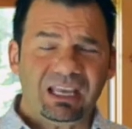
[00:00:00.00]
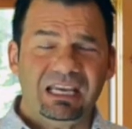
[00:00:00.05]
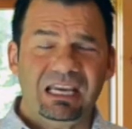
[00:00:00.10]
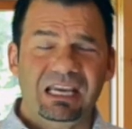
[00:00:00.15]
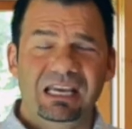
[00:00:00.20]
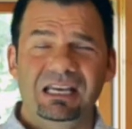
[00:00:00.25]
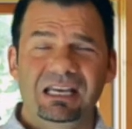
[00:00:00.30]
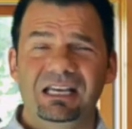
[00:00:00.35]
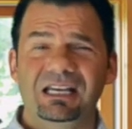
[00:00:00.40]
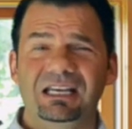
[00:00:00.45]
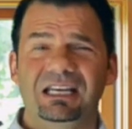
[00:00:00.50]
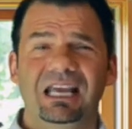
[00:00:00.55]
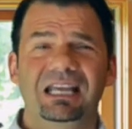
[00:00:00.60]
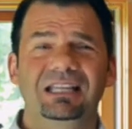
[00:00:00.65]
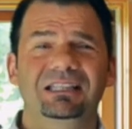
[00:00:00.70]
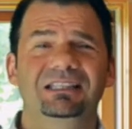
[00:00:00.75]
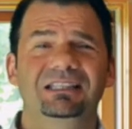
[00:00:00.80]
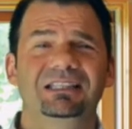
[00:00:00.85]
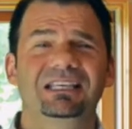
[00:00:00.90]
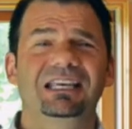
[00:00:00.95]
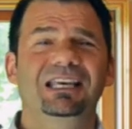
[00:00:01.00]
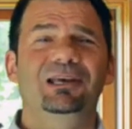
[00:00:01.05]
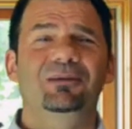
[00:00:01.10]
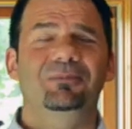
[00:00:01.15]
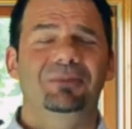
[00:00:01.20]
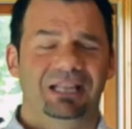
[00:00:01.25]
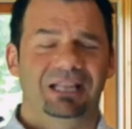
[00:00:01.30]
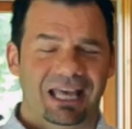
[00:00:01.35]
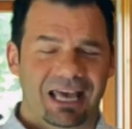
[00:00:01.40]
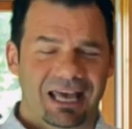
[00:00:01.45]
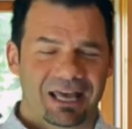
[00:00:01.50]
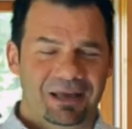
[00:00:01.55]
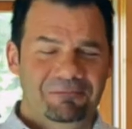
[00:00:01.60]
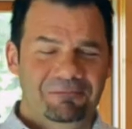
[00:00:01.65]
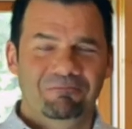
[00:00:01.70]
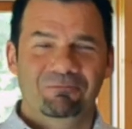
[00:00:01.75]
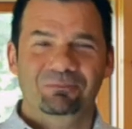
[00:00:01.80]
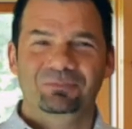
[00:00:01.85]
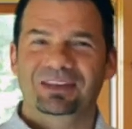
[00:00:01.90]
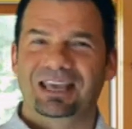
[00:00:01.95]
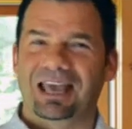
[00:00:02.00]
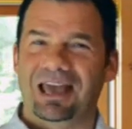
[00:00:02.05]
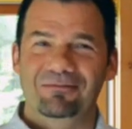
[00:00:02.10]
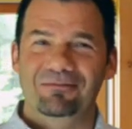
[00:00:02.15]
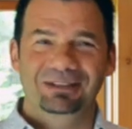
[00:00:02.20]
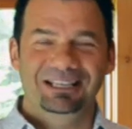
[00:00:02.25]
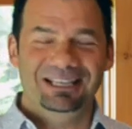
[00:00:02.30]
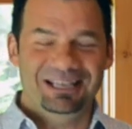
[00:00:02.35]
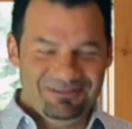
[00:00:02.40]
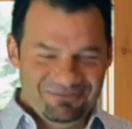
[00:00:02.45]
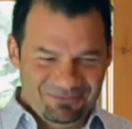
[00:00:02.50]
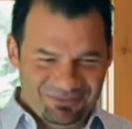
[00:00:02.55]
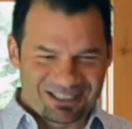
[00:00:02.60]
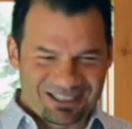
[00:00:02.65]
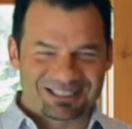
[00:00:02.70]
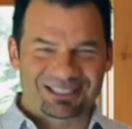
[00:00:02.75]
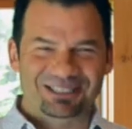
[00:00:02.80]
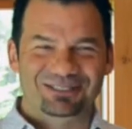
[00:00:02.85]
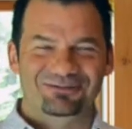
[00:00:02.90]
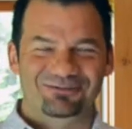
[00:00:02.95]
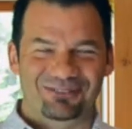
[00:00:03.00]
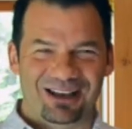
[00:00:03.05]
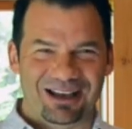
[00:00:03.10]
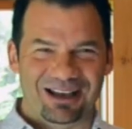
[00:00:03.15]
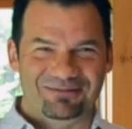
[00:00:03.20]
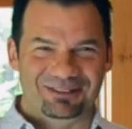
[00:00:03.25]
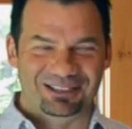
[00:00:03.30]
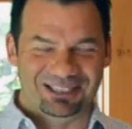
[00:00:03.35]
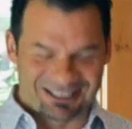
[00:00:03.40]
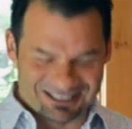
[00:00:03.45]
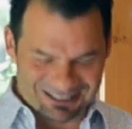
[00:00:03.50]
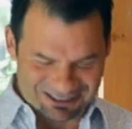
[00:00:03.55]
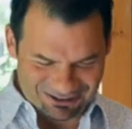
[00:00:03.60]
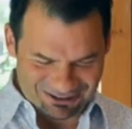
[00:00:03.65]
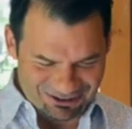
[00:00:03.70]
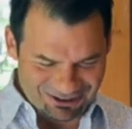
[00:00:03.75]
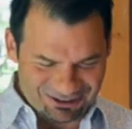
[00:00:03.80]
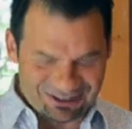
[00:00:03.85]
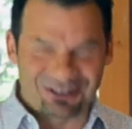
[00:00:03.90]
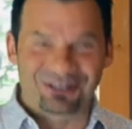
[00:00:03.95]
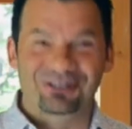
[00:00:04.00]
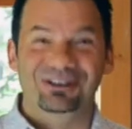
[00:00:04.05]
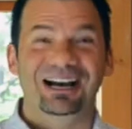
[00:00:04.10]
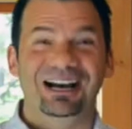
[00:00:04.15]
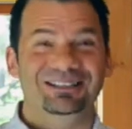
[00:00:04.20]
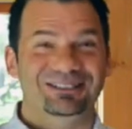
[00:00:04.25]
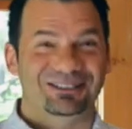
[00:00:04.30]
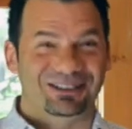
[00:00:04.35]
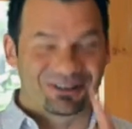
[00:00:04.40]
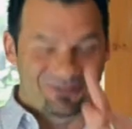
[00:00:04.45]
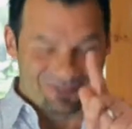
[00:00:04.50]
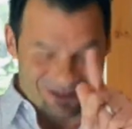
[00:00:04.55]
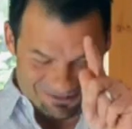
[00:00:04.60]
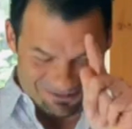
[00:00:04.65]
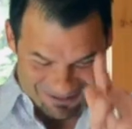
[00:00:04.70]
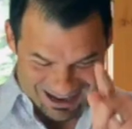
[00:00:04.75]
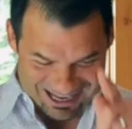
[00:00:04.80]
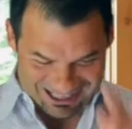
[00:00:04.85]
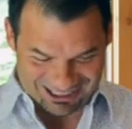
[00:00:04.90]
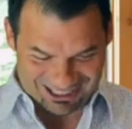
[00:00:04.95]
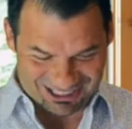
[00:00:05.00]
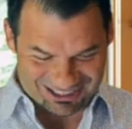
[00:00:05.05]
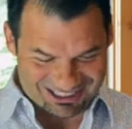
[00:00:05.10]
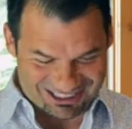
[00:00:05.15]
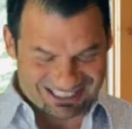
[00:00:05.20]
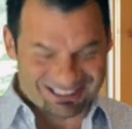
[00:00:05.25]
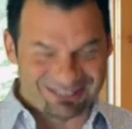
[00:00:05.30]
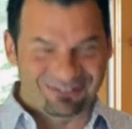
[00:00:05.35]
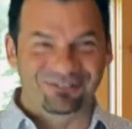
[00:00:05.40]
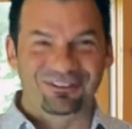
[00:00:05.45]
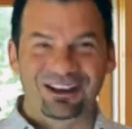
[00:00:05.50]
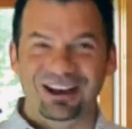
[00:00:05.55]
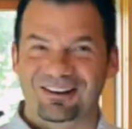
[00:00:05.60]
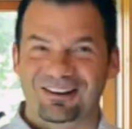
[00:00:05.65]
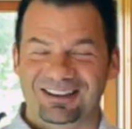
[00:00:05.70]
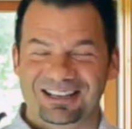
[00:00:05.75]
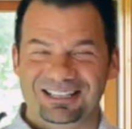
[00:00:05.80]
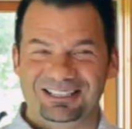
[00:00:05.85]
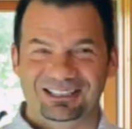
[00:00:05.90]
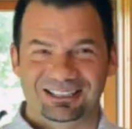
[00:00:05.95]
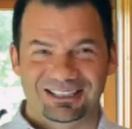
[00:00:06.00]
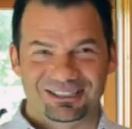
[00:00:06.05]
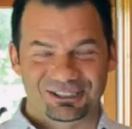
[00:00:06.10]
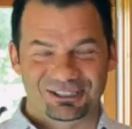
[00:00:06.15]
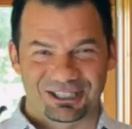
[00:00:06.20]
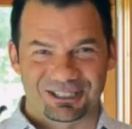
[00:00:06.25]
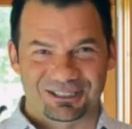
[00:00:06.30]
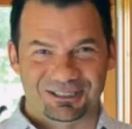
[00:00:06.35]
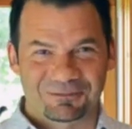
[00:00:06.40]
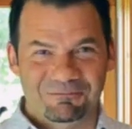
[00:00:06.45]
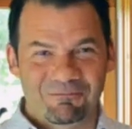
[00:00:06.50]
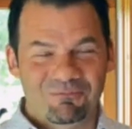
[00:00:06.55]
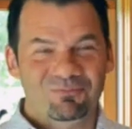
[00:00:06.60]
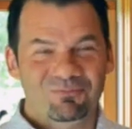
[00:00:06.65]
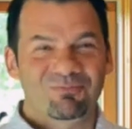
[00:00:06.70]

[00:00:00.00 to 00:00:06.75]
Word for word: incredibile. Emily, this is fabulous. Oh, you guys are gonna wanna make this. It's very delicious.